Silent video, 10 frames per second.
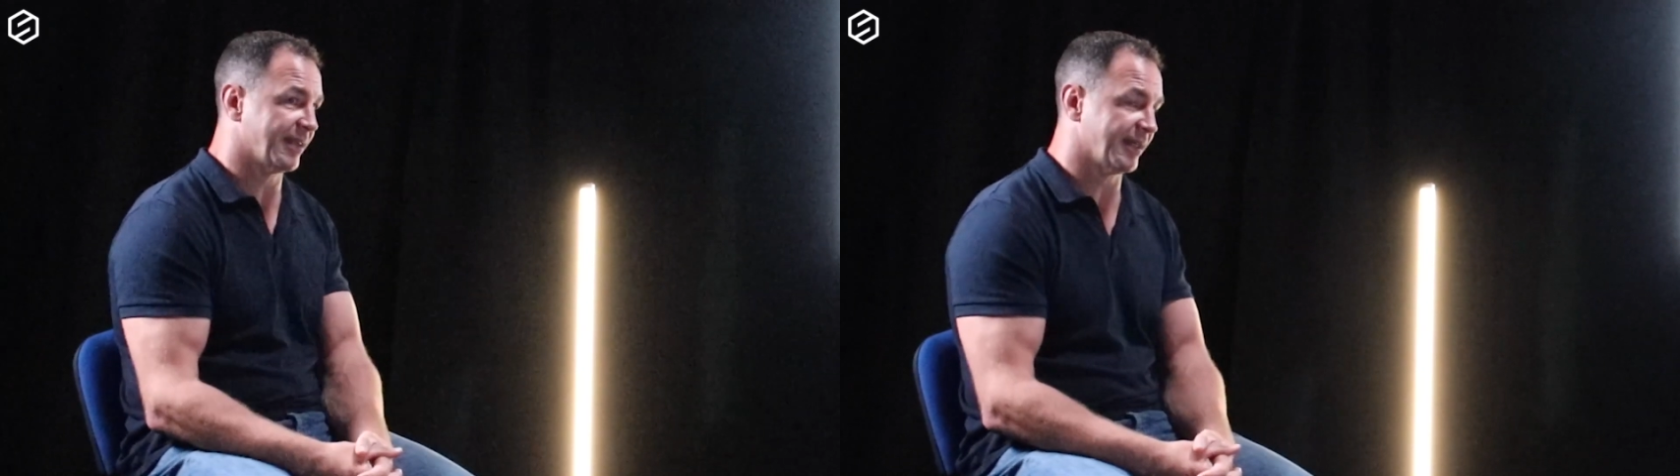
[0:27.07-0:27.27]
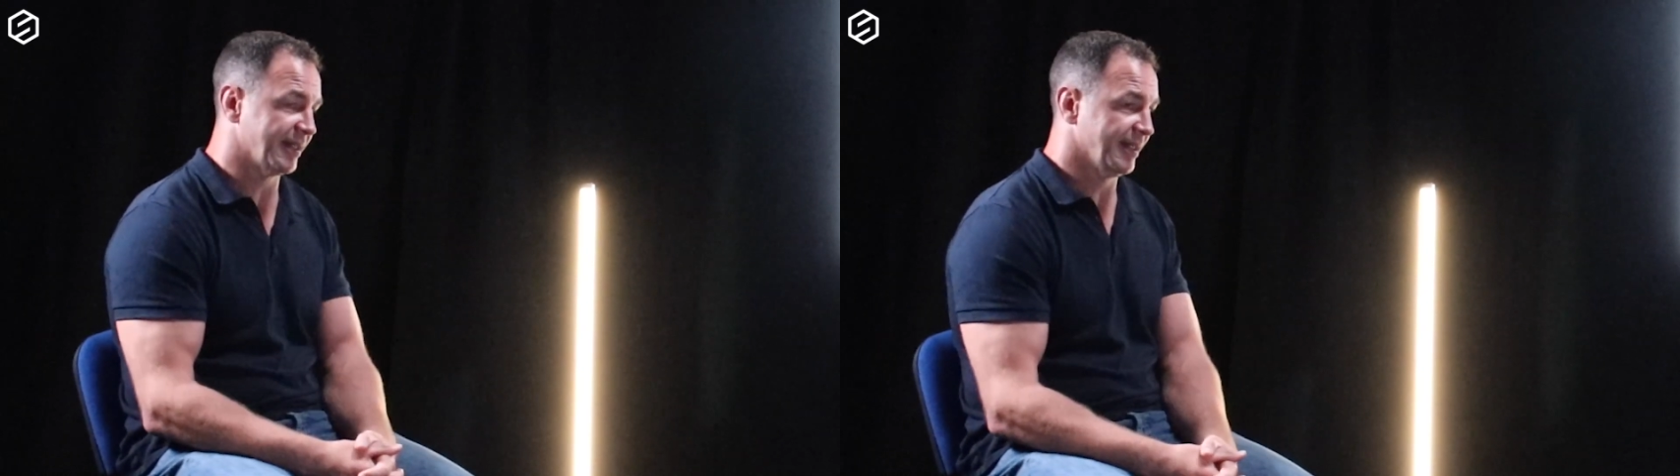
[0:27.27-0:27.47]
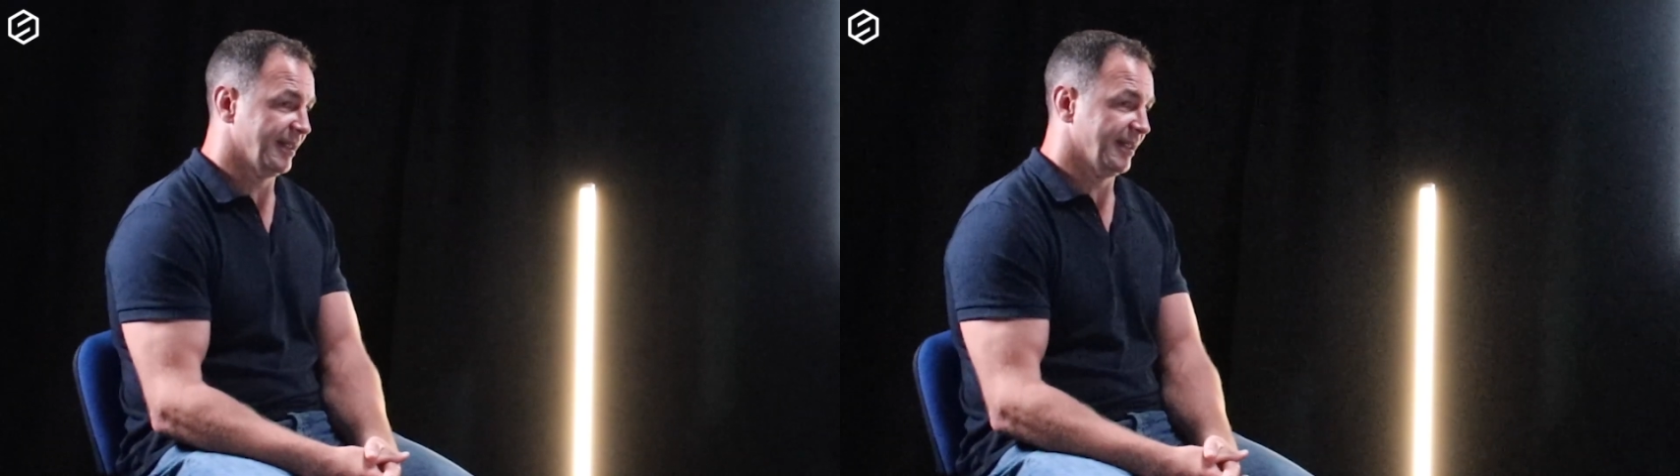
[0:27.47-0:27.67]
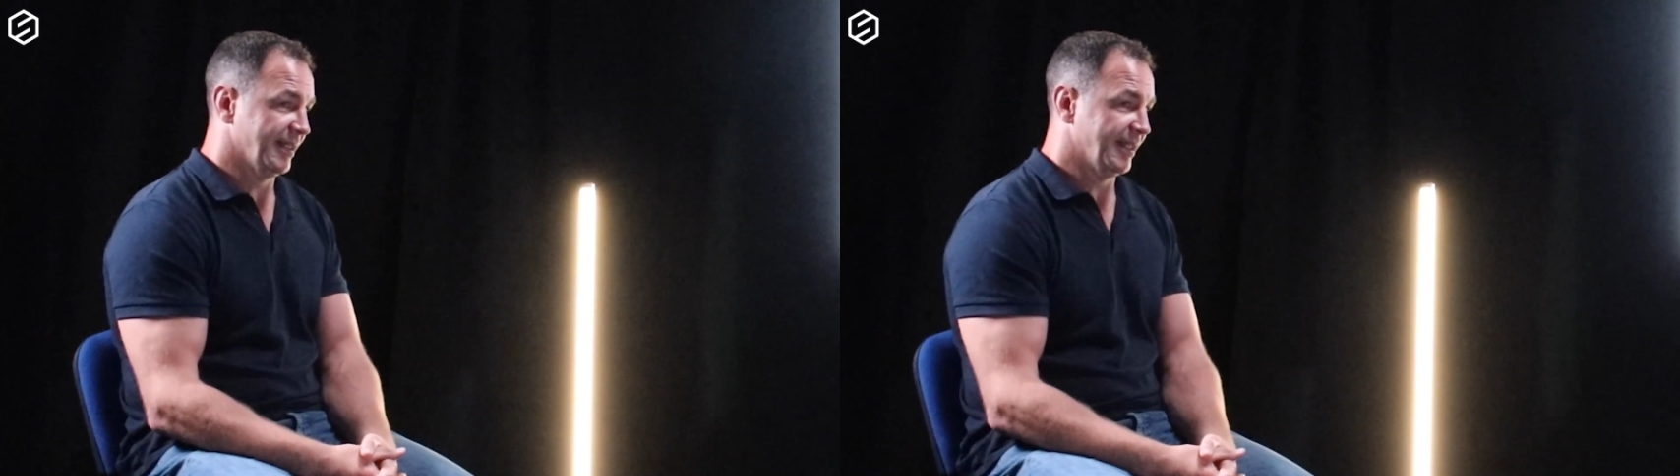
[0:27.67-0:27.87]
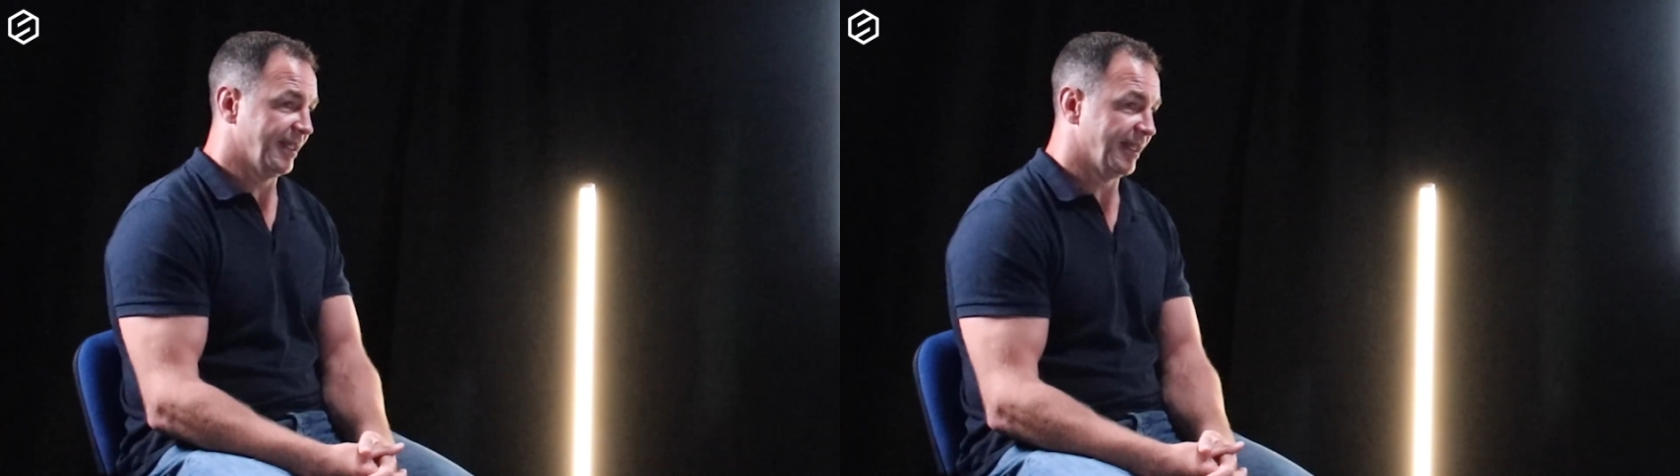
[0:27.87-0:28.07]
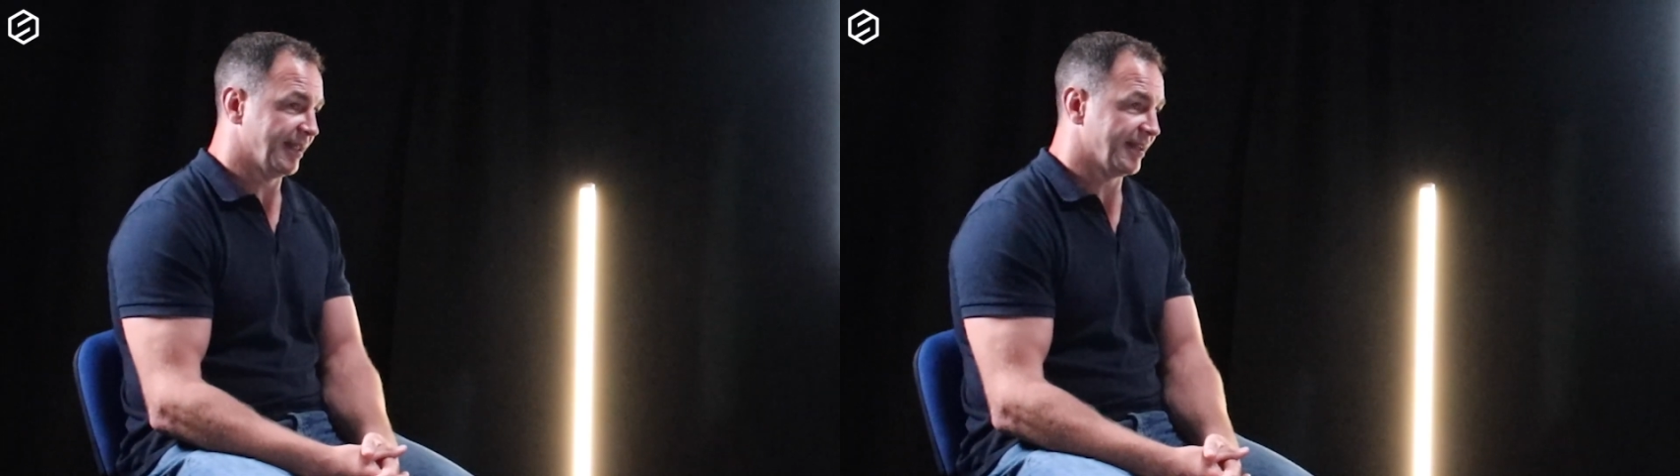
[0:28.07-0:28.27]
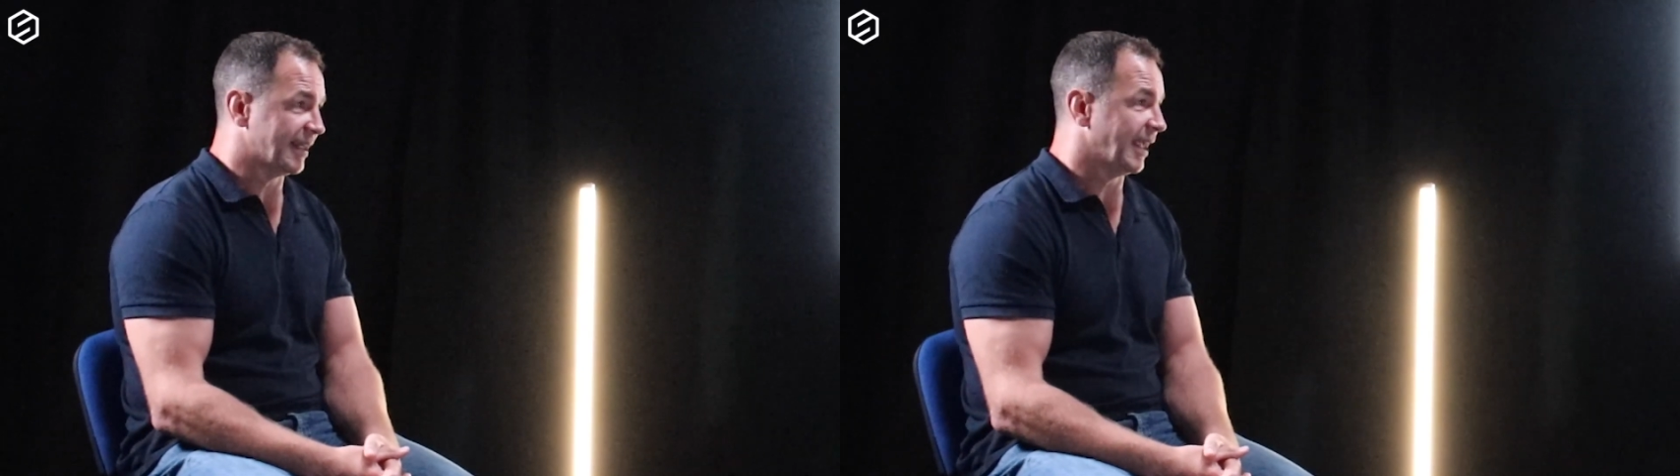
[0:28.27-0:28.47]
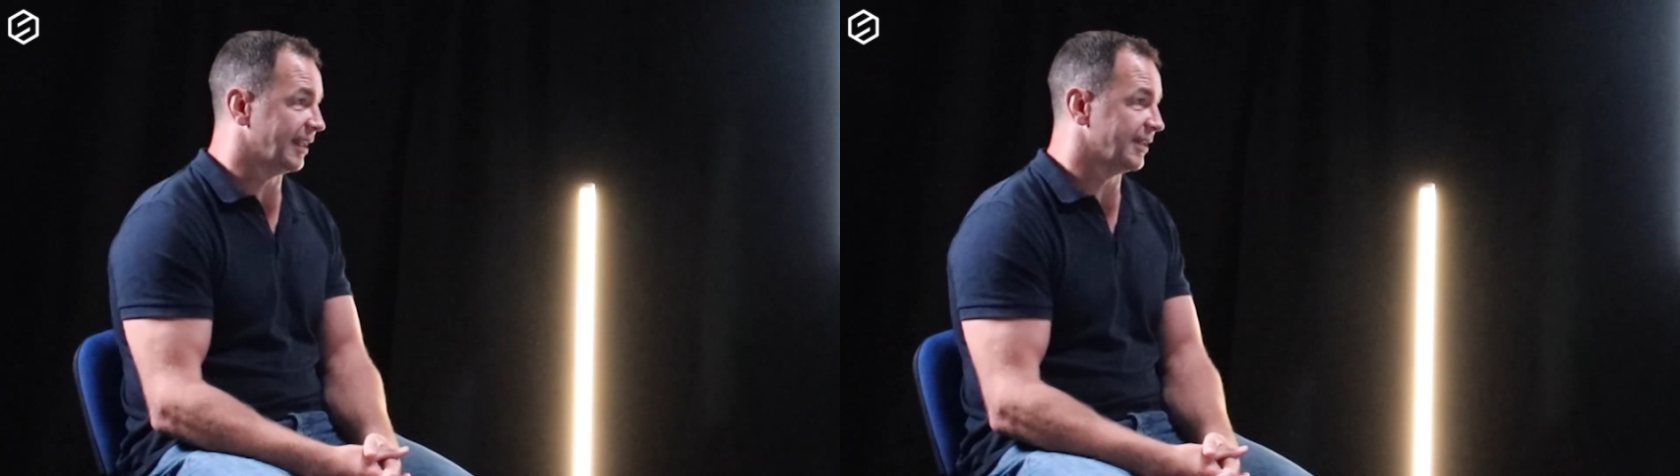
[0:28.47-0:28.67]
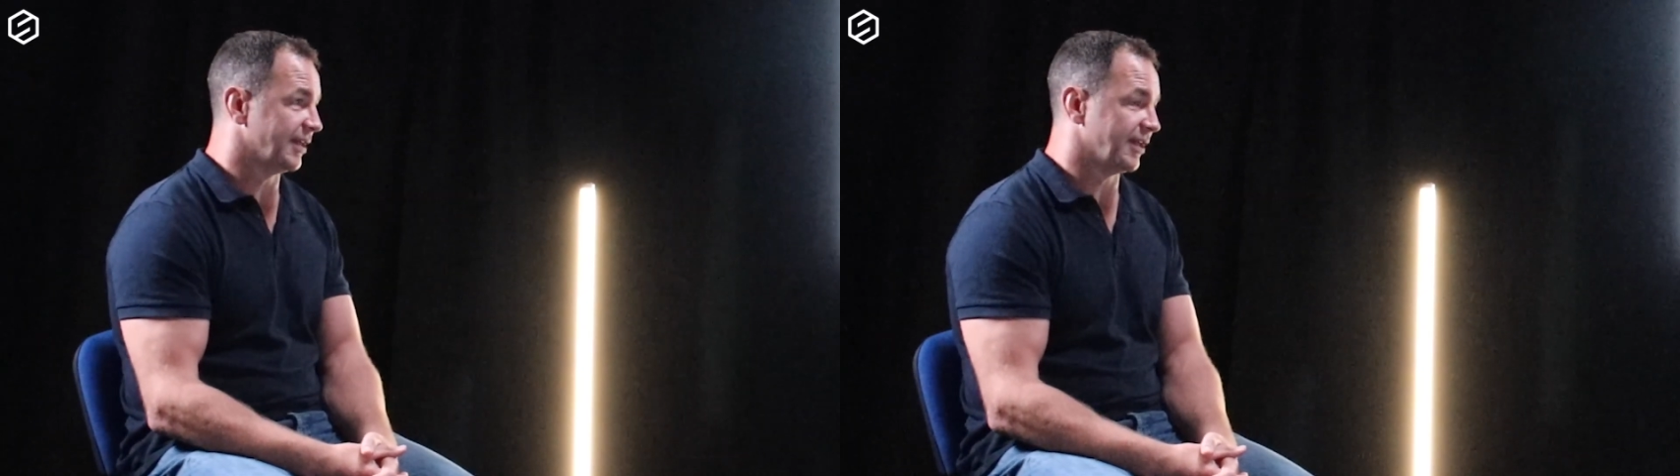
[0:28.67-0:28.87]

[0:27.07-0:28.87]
of the calendar.